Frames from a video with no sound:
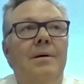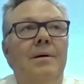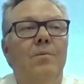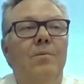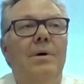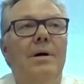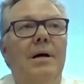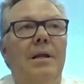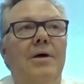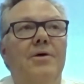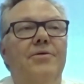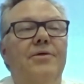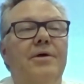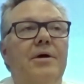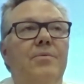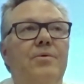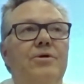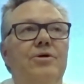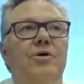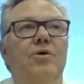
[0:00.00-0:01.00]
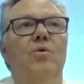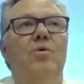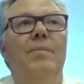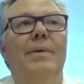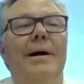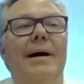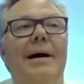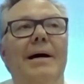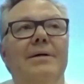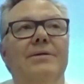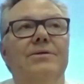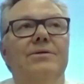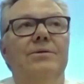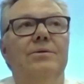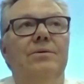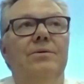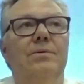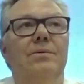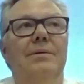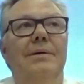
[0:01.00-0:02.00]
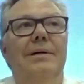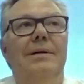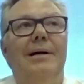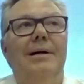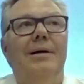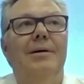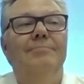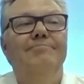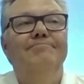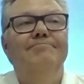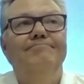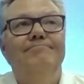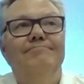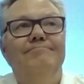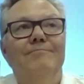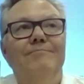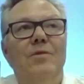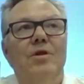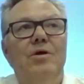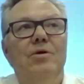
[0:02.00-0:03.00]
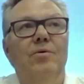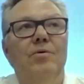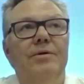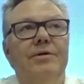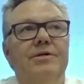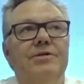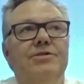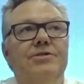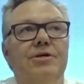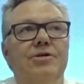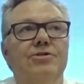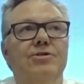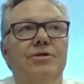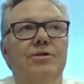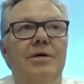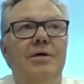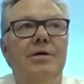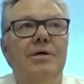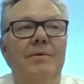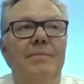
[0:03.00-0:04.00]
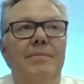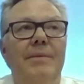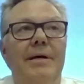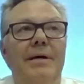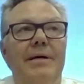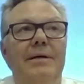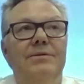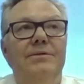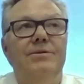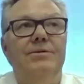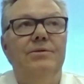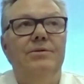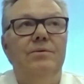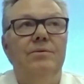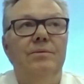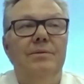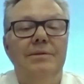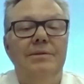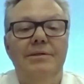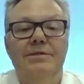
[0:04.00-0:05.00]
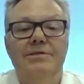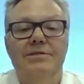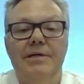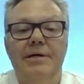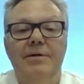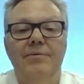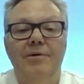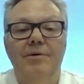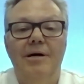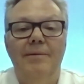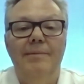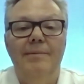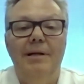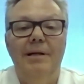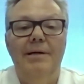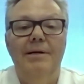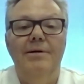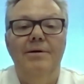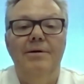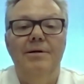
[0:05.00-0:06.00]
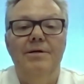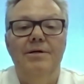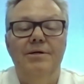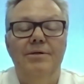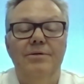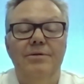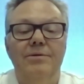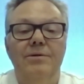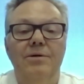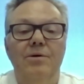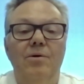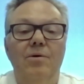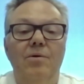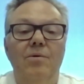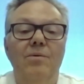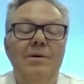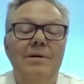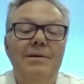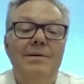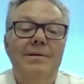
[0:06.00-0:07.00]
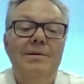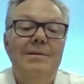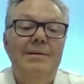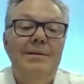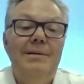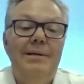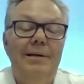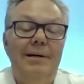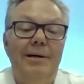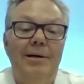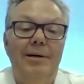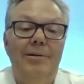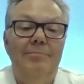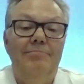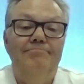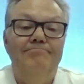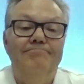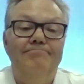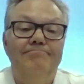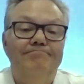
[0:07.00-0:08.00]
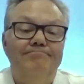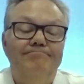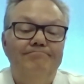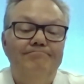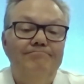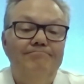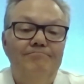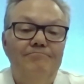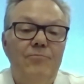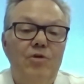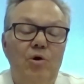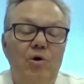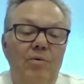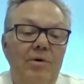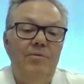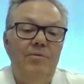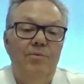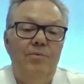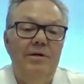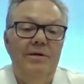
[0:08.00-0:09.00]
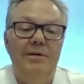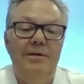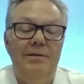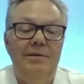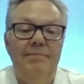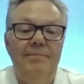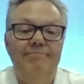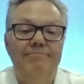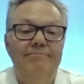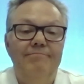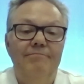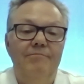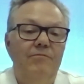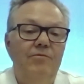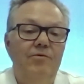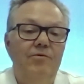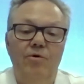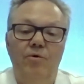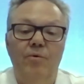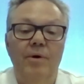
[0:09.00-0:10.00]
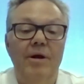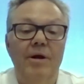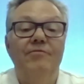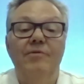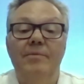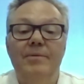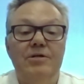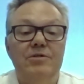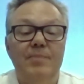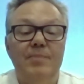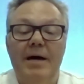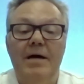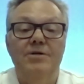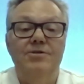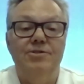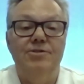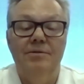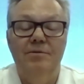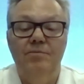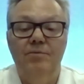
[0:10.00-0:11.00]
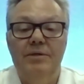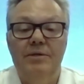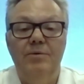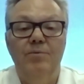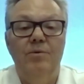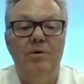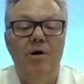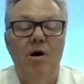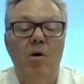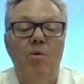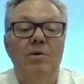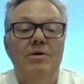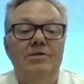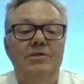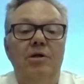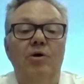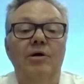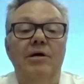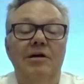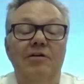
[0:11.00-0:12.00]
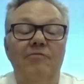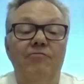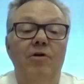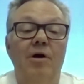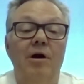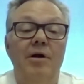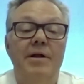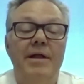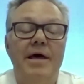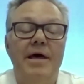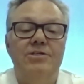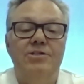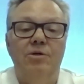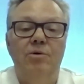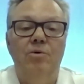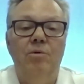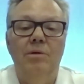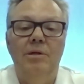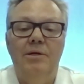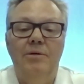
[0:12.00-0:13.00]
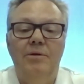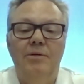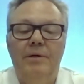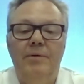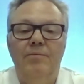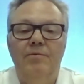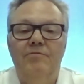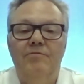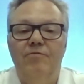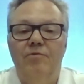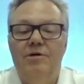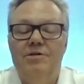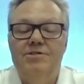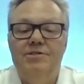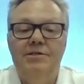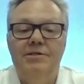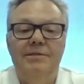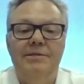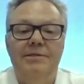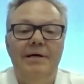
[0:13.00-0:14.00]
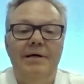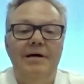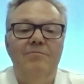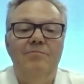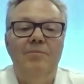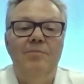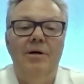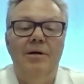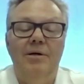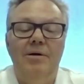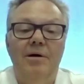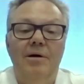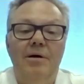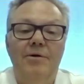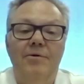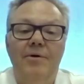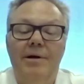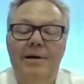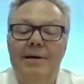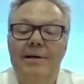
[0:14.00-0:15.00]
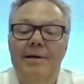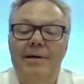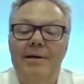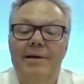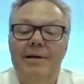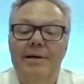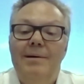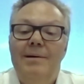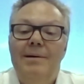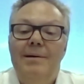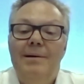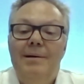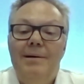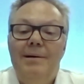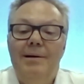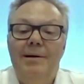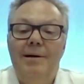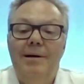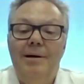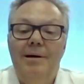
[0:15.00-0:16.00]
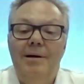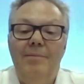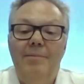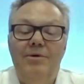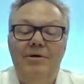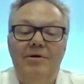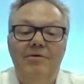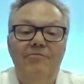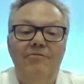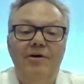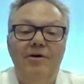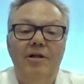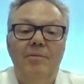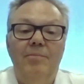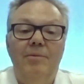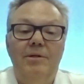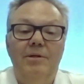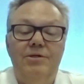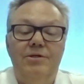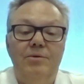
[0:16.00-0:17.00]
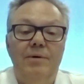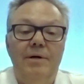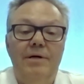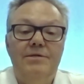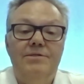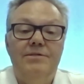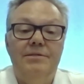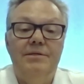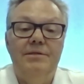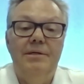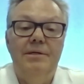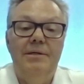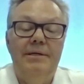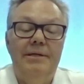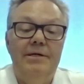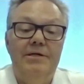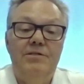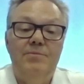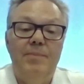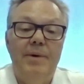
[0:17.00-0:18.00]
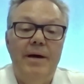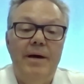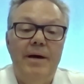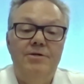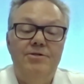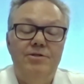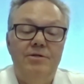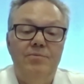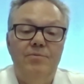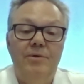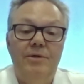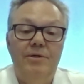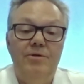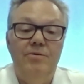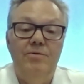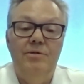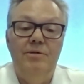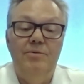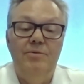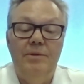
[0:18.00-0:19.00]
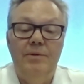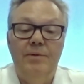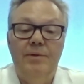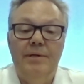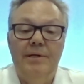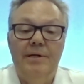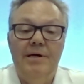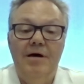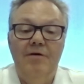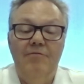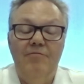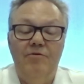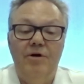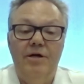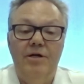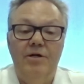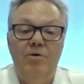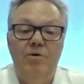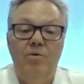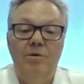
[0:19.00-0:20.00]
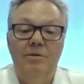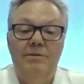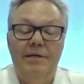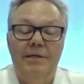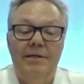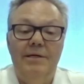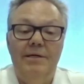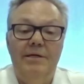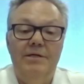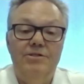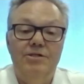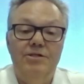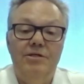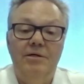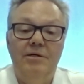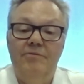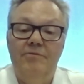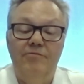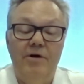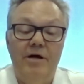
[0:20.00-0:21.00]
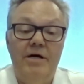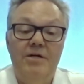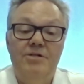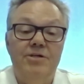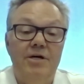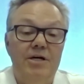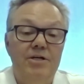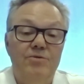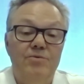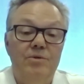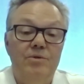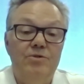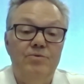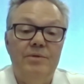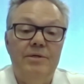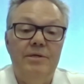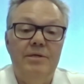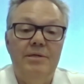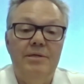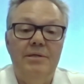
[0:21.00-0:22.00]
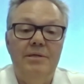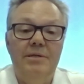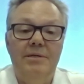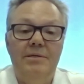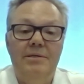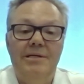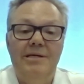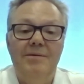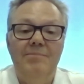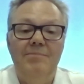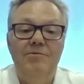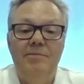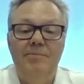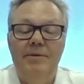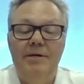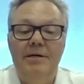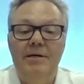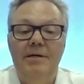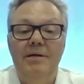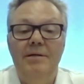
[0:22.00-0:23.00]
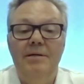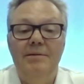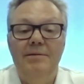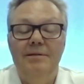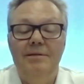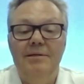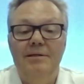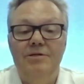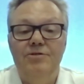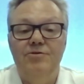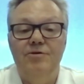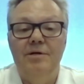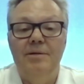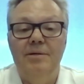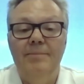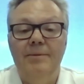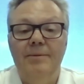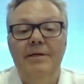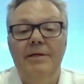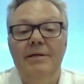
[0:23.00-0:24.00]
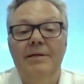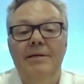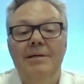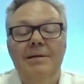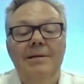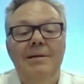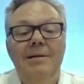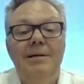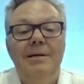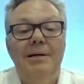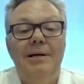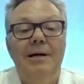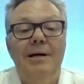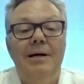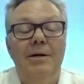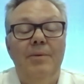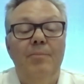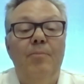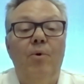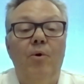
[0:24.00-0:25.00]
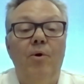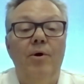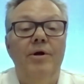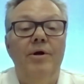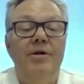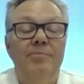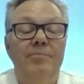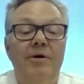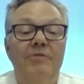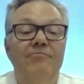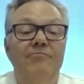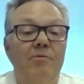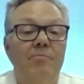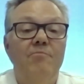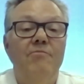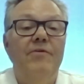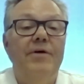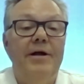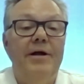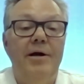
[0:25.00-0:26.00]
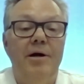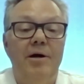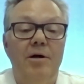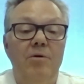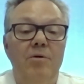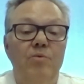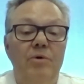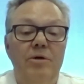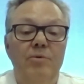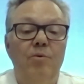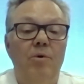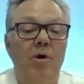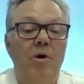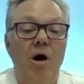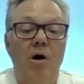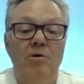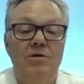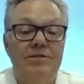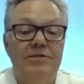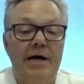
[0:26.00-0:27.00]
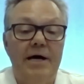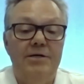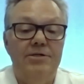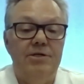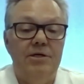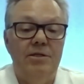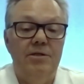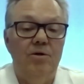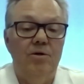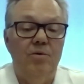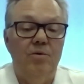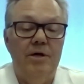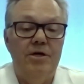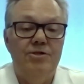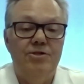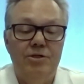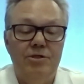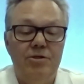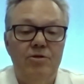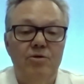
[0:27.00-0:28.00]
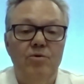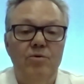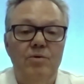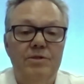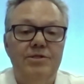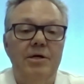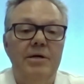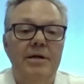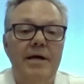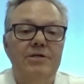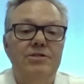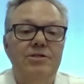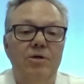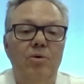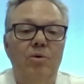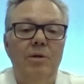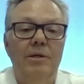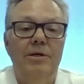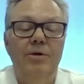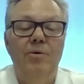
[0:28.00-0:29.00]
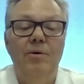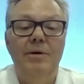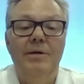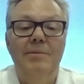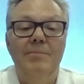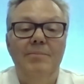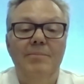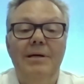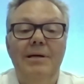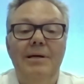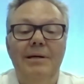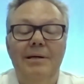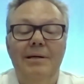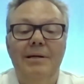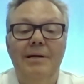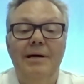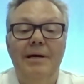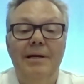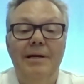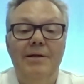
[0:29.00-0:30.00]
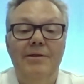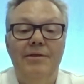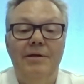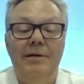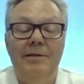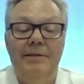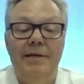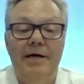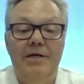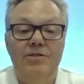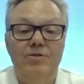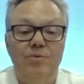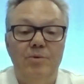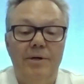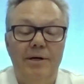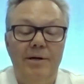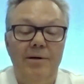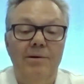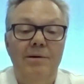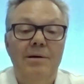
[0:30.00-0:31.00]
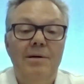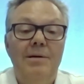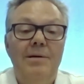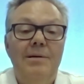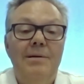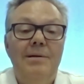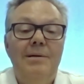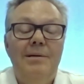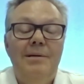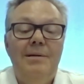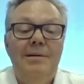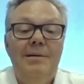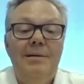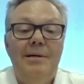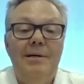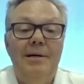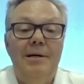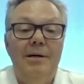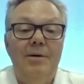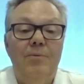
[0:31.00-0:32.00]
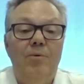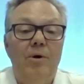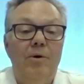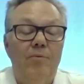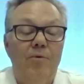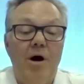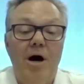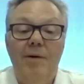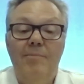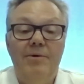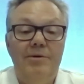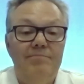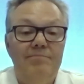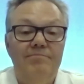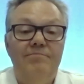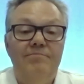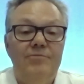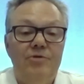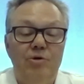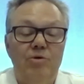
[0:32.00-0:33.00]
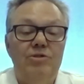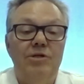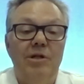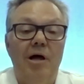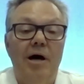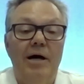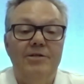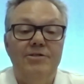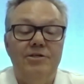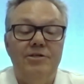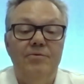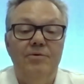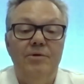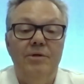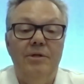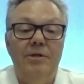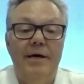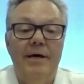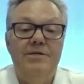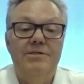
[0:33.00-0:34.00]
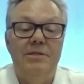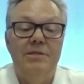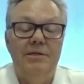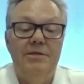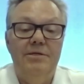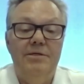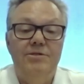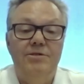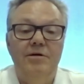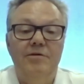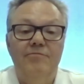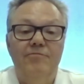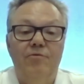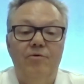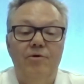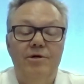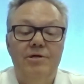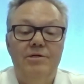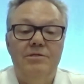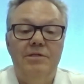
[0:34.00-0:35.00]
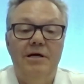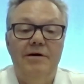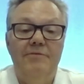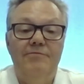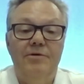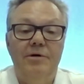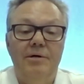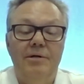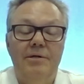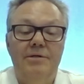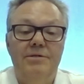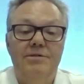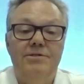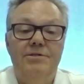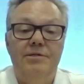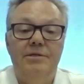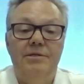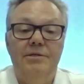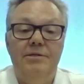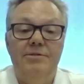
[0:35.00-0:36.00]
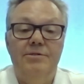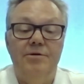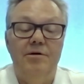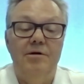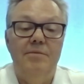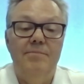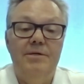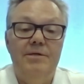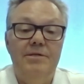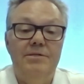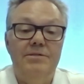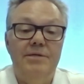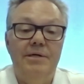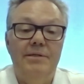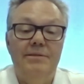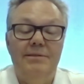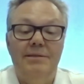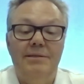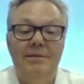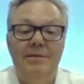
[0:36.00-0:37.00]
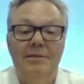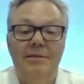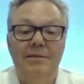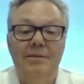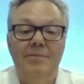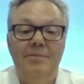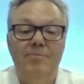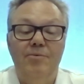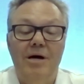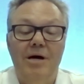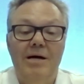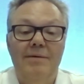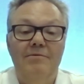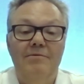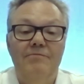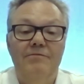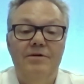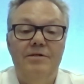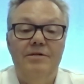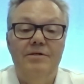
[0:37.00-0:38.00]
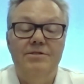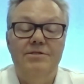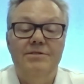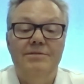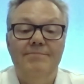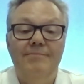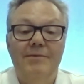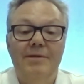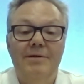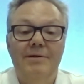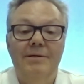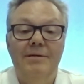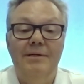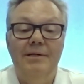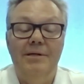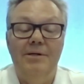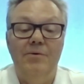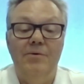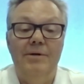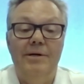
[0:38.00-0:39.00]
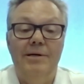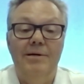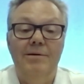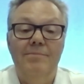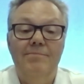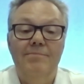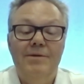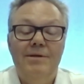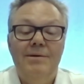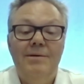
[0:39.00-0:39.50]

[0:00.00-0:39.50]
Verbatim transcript: Well, I think when you go back to uh, you know the decision that we made to extend Robin Lehner a year ago, um, you know we you know, right from expansion, we were always looking for our next goalie. We were fortunate to have Marc Andre uh, be available to us uh, in expansion. We knew that we were going to have great goaltending as a young franchise, which we uh, deemed to be uh, extremely uh, important. But from there, we were always asking the question, who is our next goalie going to be? And, and I think that's where uh, where Robin you know slots in real nicely. He's got four years left on his uh, term. He's at the, the prime of his uh, career